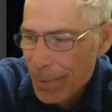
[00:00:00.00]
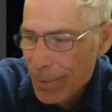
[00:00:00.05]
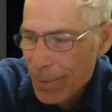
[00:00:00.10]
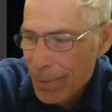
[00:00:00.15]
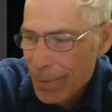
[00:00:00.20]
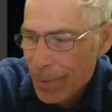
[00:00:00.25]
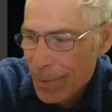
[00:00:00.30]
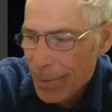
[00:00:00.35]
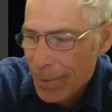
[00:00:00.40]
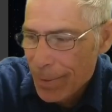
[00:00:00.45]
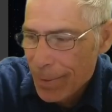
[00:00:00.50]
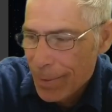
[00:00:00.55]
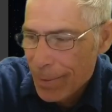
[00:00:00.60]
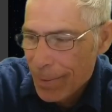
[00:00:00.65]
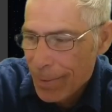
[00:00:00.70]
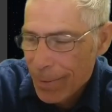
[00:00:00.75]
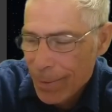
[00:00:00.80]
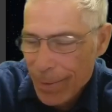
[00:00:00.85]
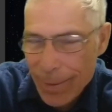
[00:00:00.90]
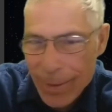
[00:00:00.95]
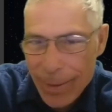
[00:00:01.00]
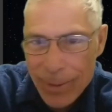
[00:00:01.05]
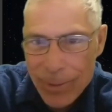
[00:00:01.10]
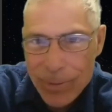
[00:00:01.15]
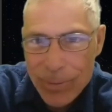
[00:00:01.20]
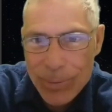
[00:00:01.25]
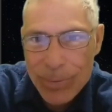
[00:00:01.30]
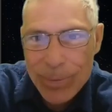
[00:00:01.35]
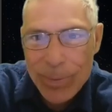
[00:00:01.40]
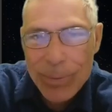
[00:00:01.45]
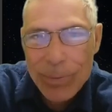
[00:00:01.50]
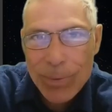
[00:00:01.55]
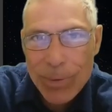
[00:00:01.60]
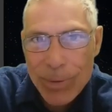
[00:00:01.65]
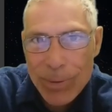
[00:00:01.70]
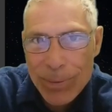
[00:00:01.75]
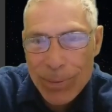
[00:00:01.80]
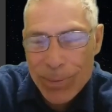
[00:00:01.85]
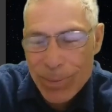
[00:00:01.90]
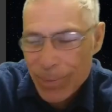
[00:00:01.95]
Yeah. I guess
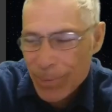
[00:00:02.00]
if